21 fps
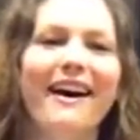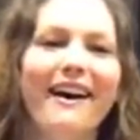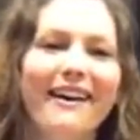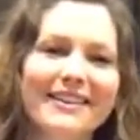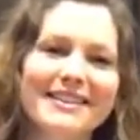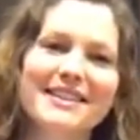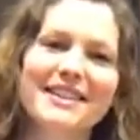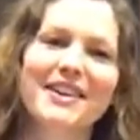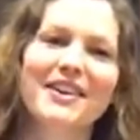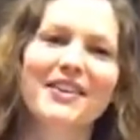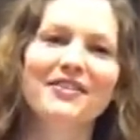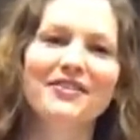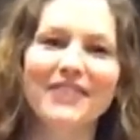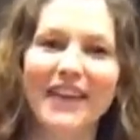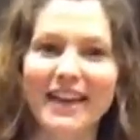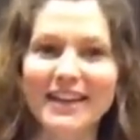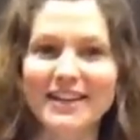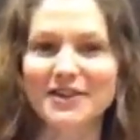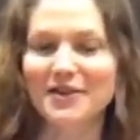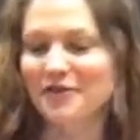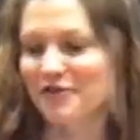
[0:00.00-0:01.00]
awesome,
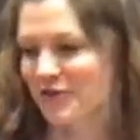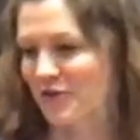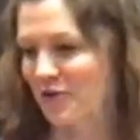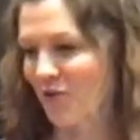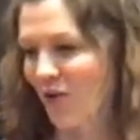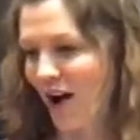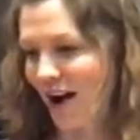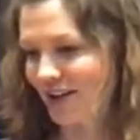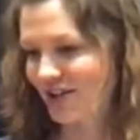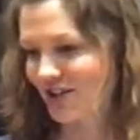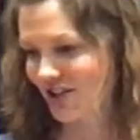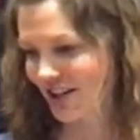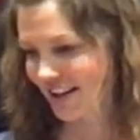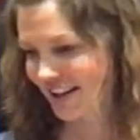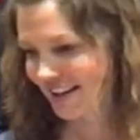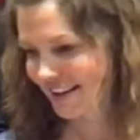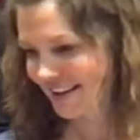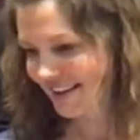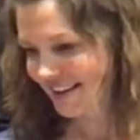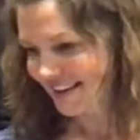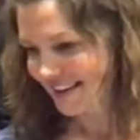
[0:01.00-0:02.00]
thank you for watching.